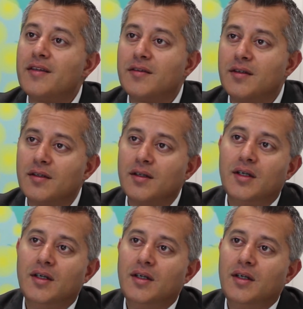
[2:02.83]
anything
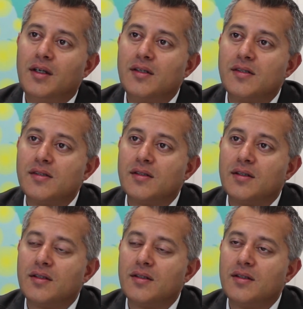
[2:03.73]
is
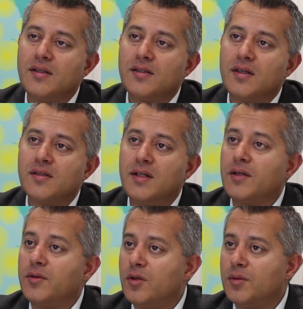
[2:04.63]
uh, is is
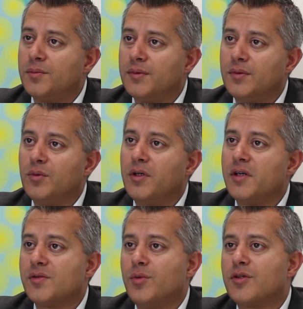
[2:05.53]
now the norm.
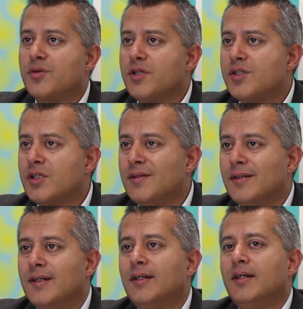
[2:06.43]
Whereas with 3G,
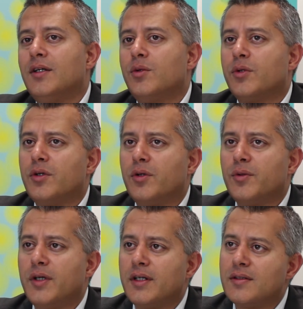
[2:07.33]
you would
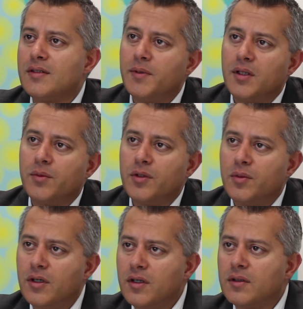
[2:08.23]
know that depending where
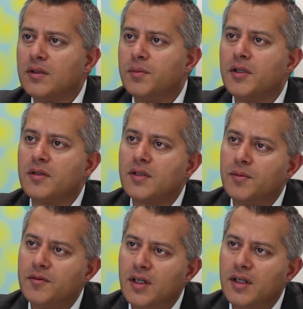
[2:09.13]
you are, depending on the
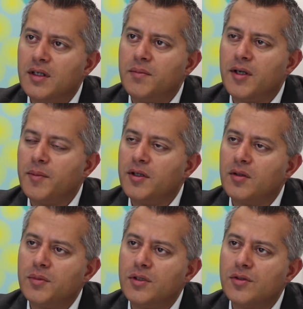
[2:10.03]
time of day, it may or may
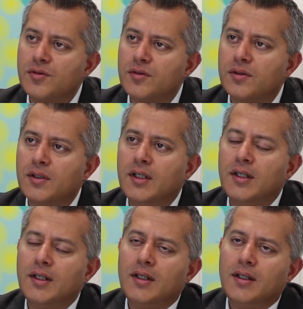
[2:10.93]
not be useful.
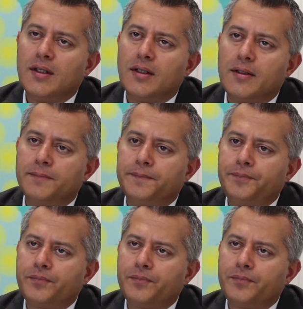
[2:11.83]
Um,